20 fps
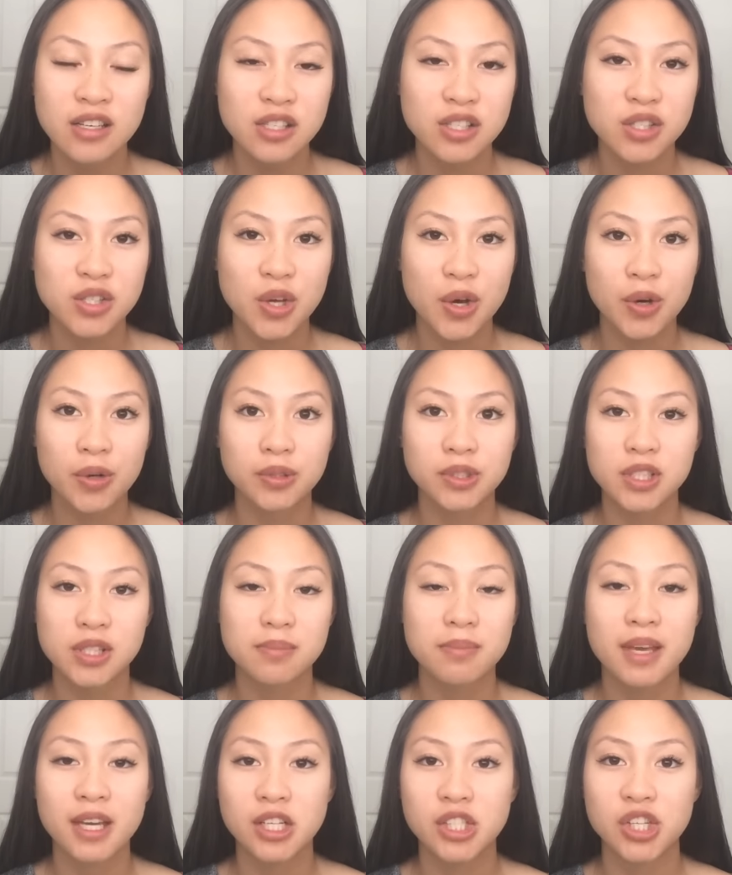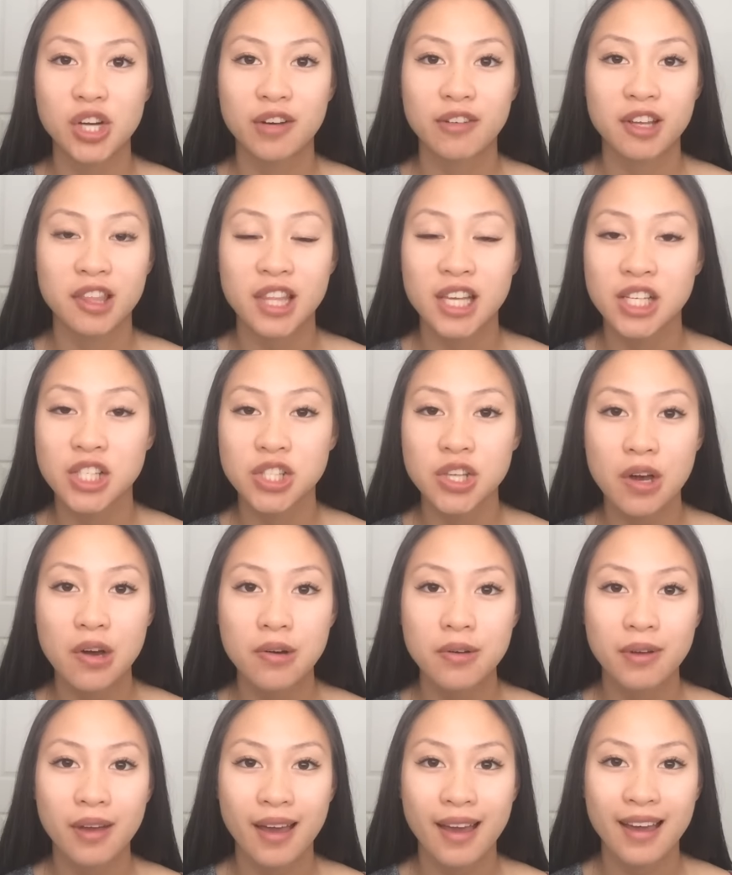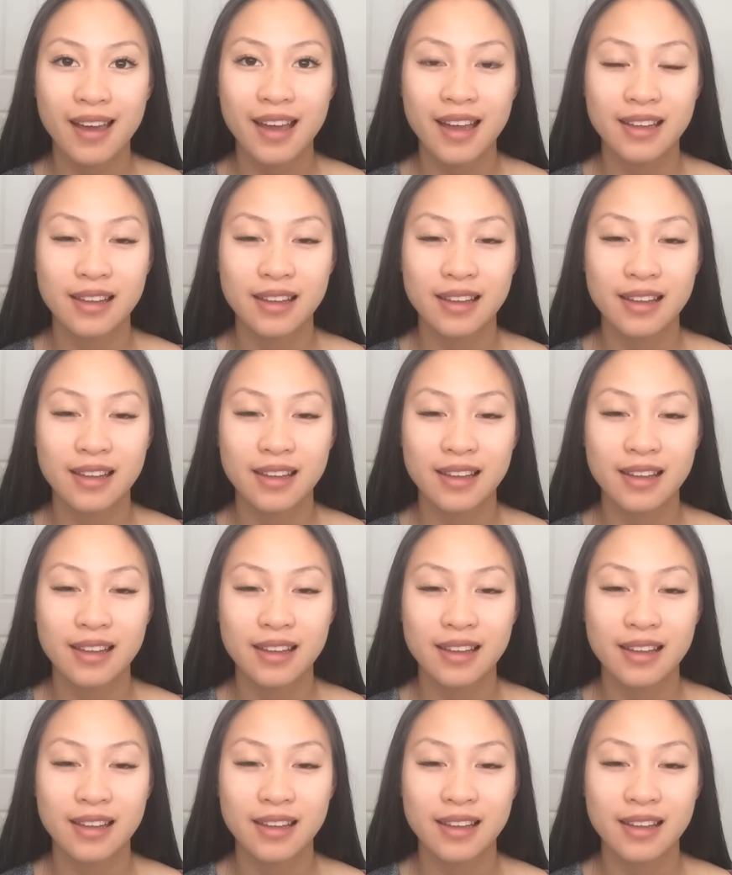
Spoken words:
So just make sure everything's okay,